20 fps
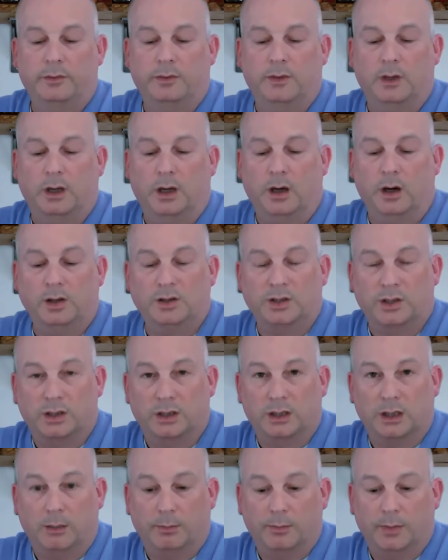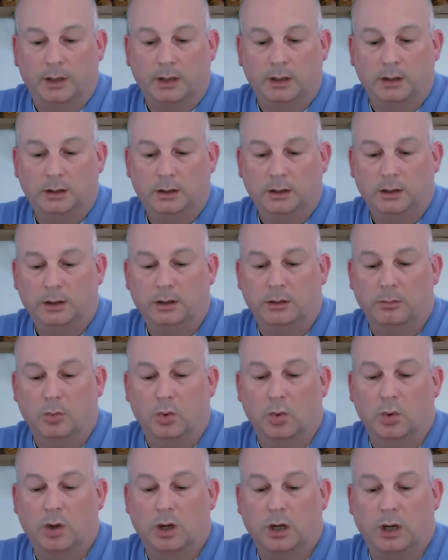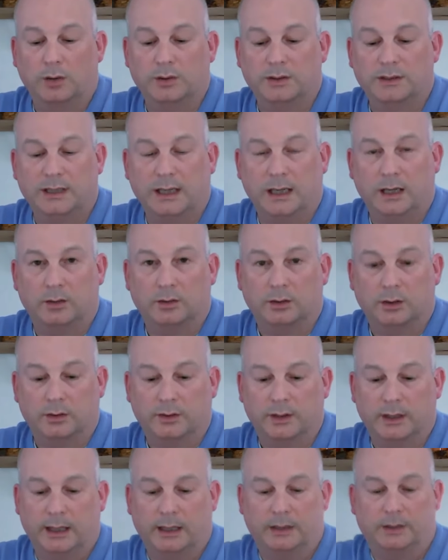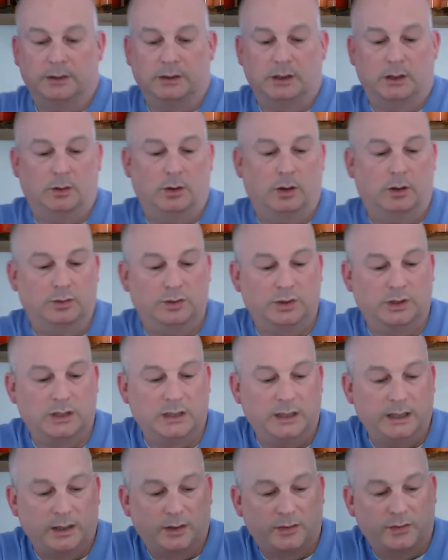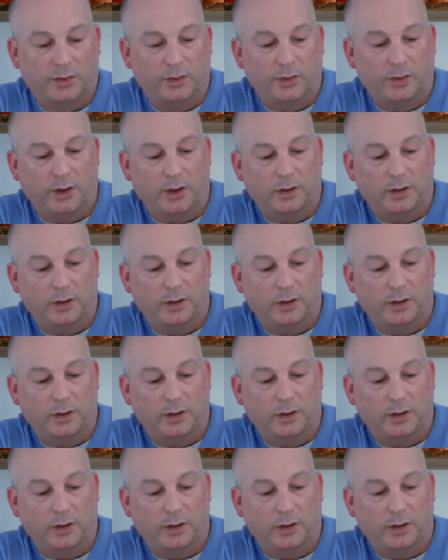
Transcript: The larger the number, the more closed down the lens. So I'll just click through